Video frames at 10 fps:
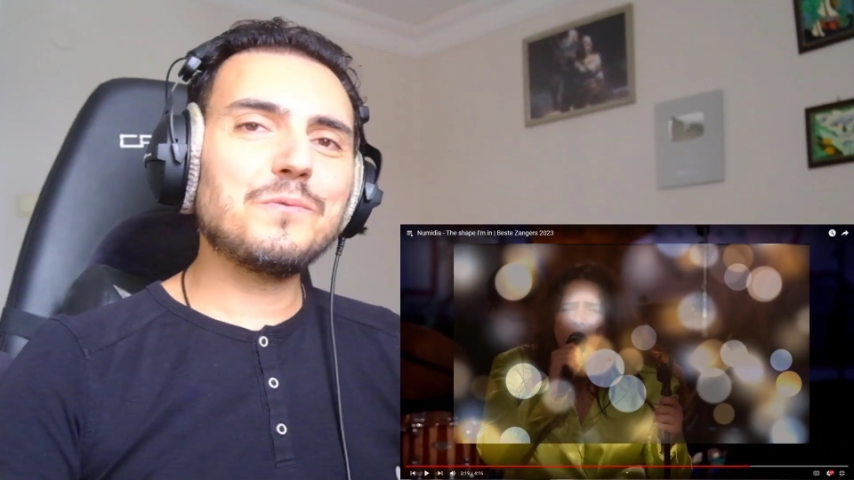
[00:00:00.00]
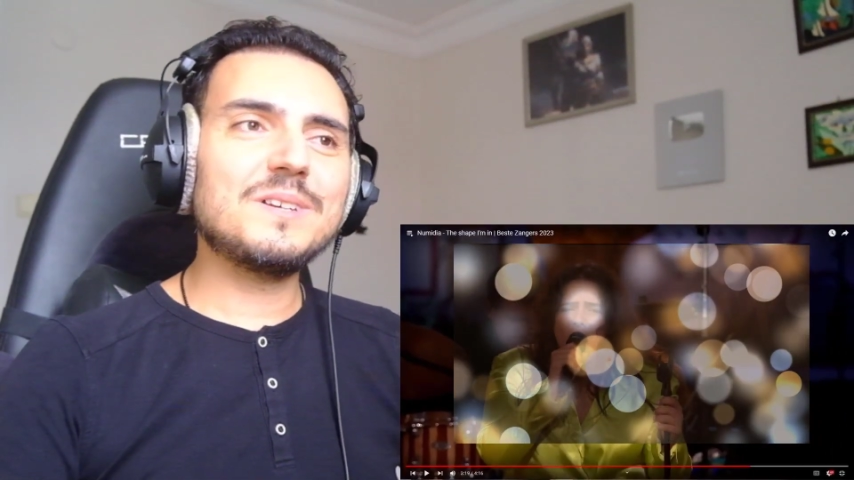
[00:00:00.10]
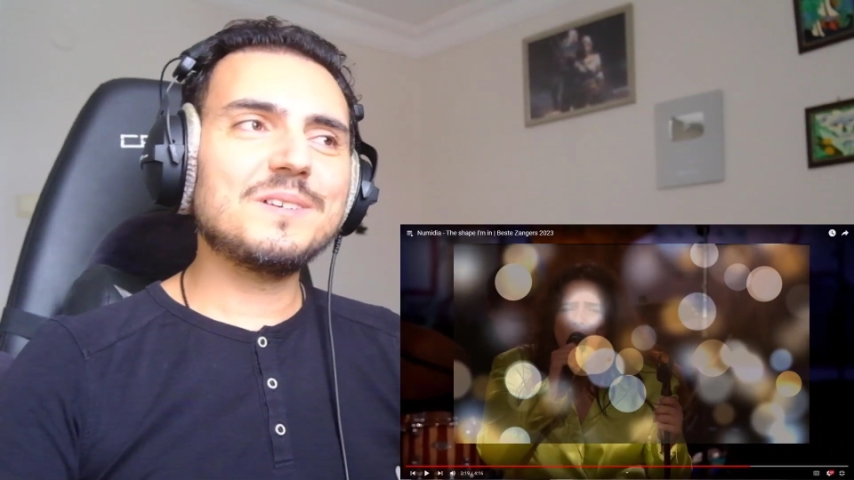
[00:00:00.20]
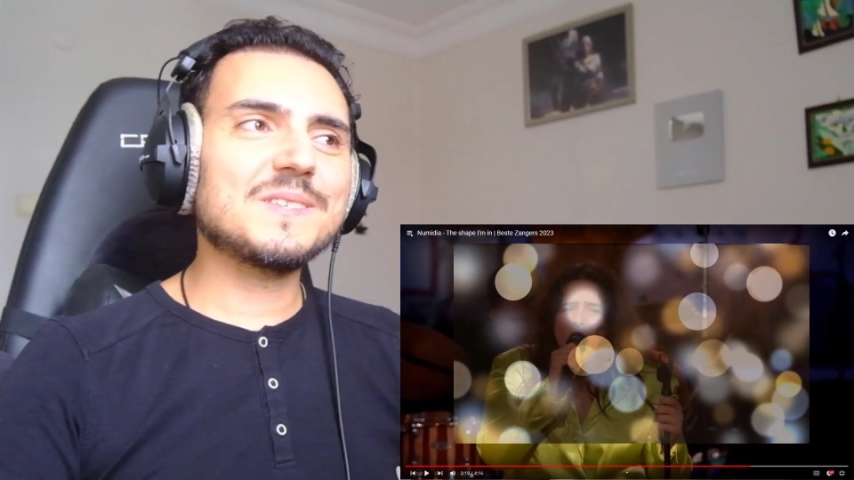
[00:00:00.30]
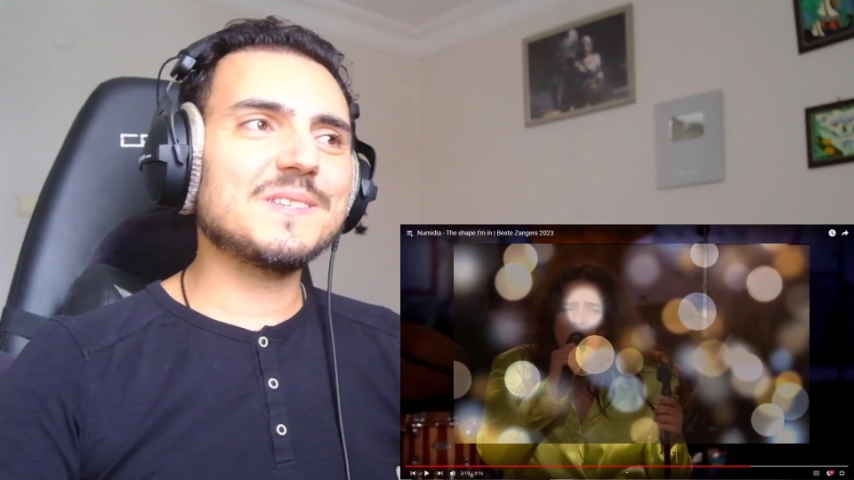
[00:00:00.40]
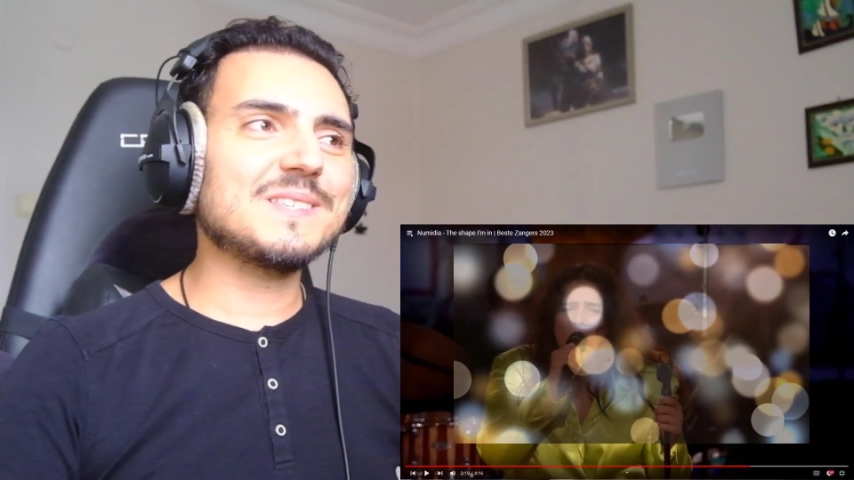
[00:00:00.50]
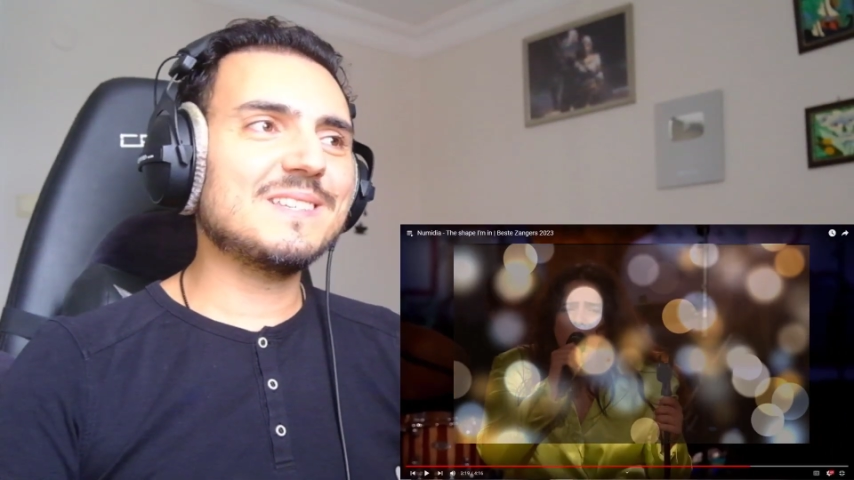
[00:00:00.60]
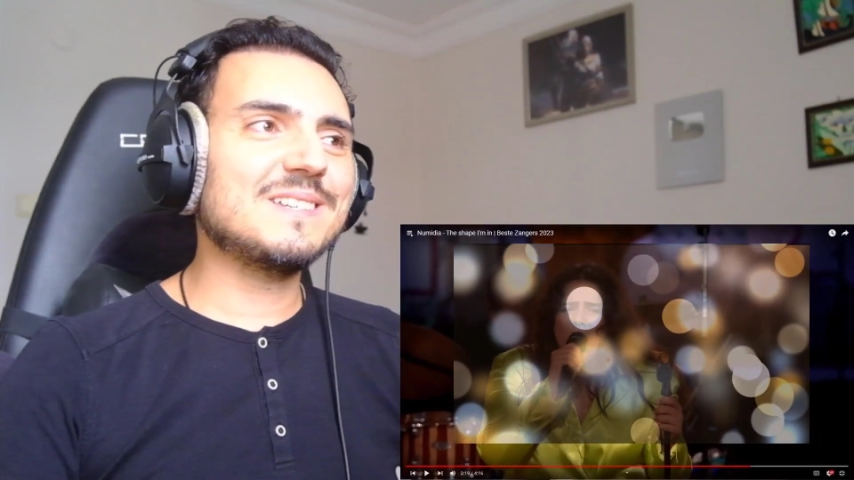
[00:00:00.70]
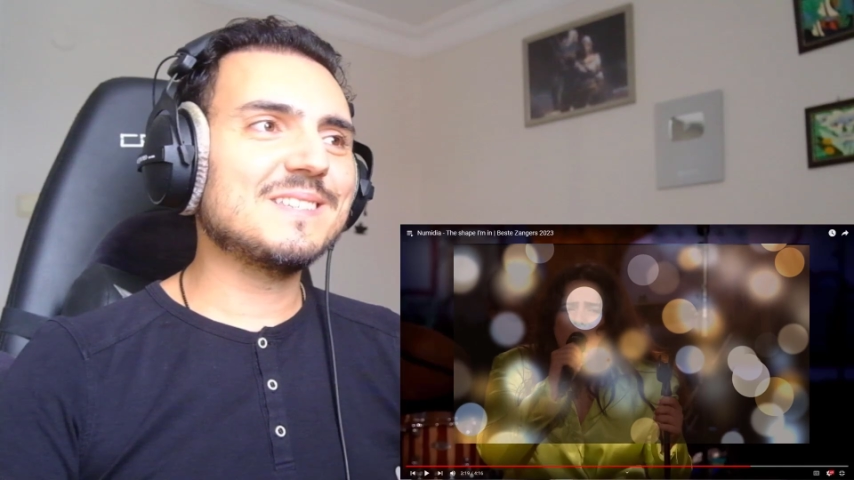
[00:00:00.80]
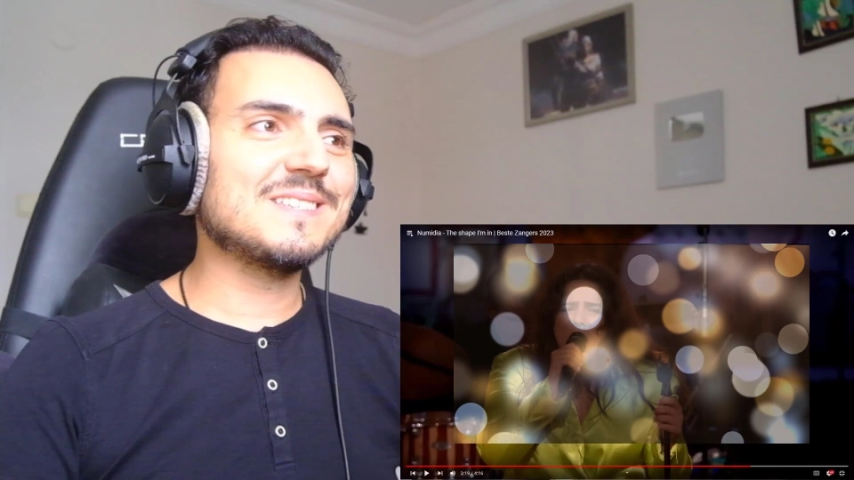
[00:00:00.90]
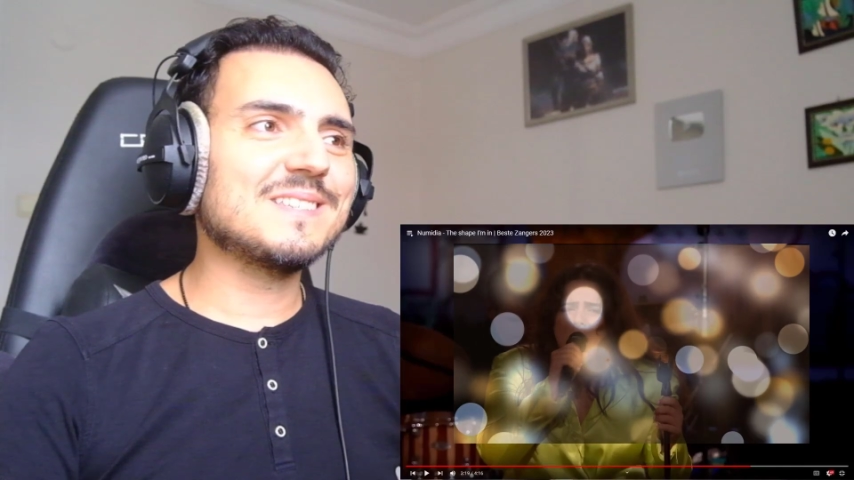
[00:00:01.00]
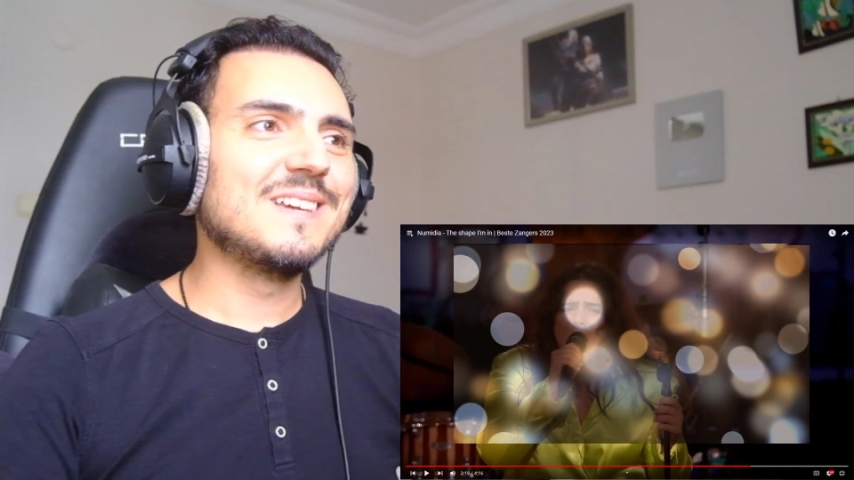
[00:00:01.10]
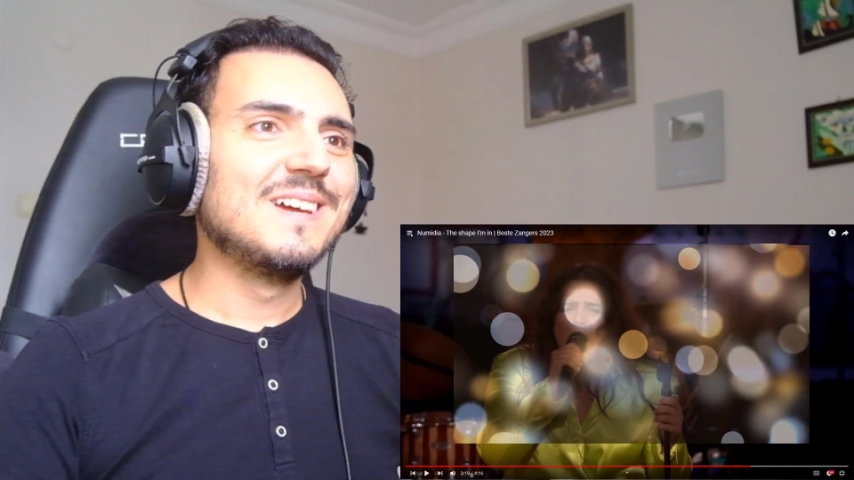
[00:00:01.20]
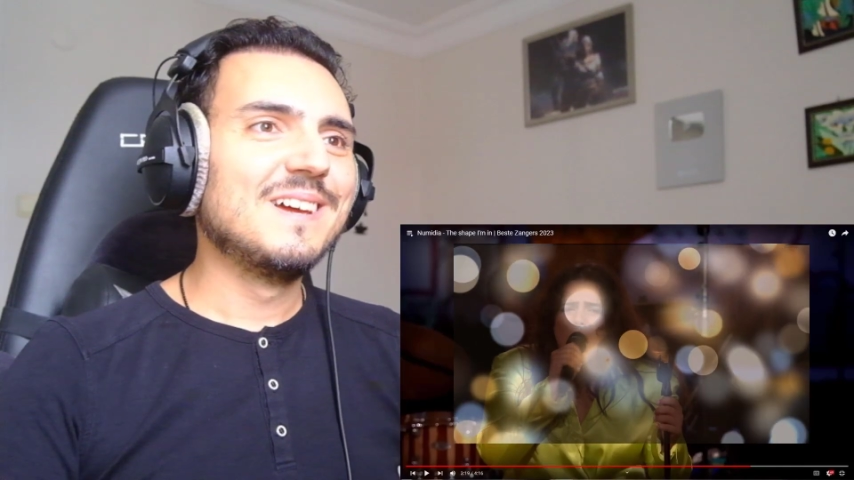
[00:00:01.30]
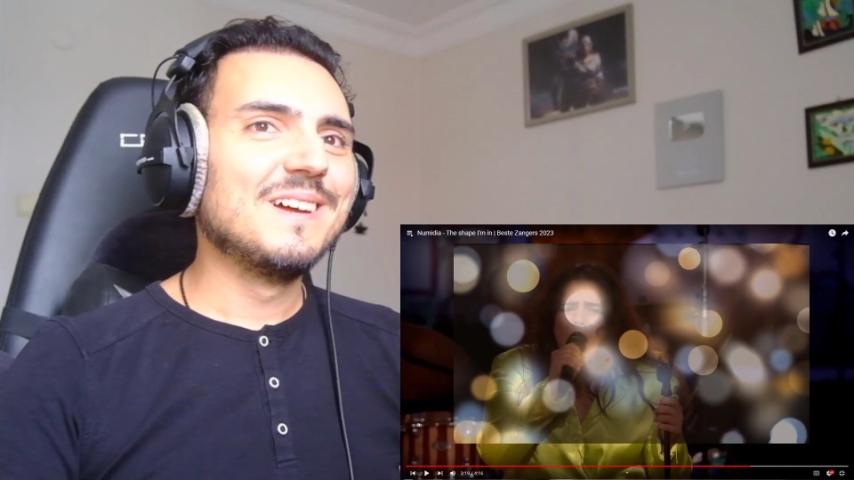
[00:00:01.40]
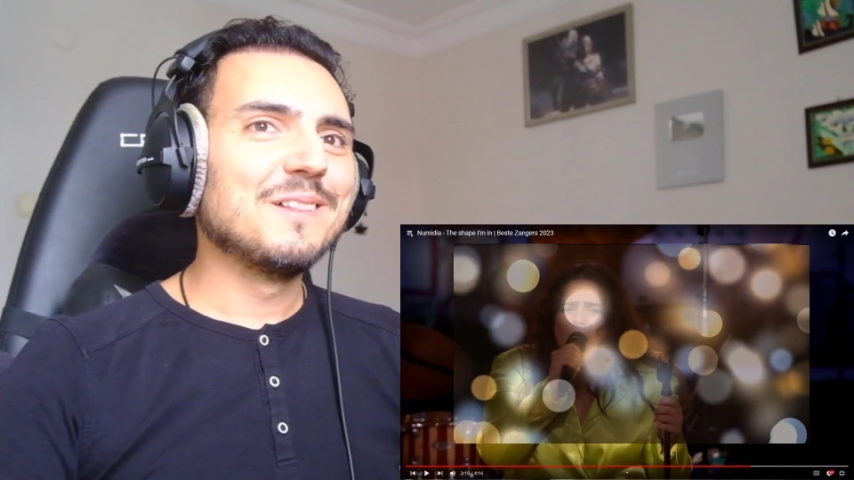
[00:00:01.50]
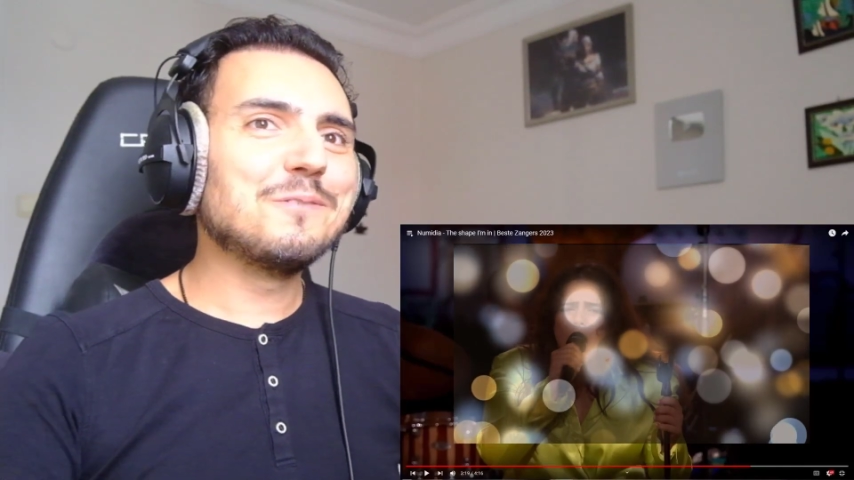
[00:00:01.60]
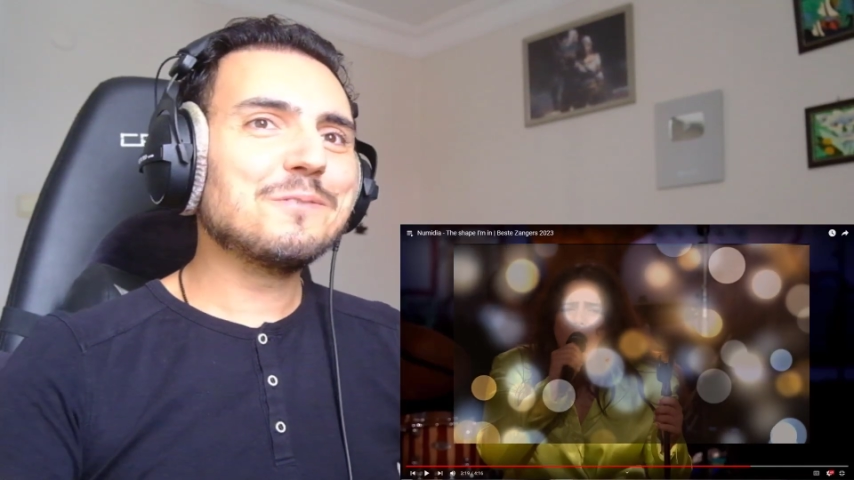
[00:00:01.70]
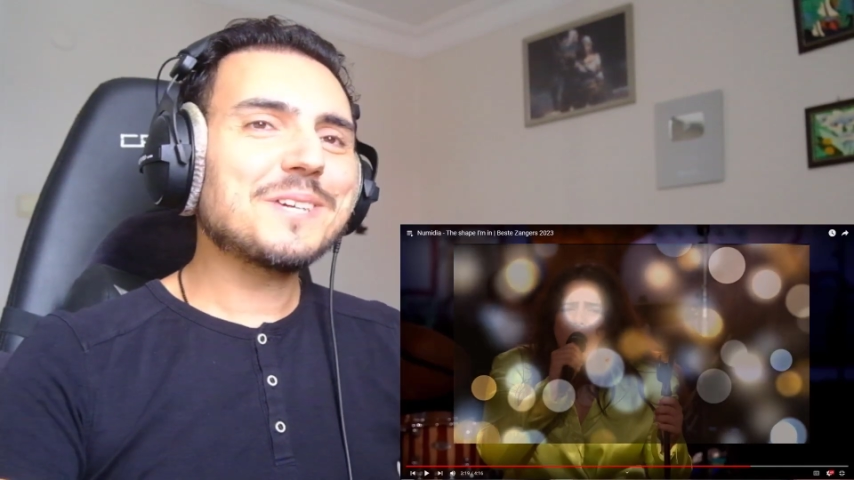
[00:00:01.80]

lyrics is this. Look at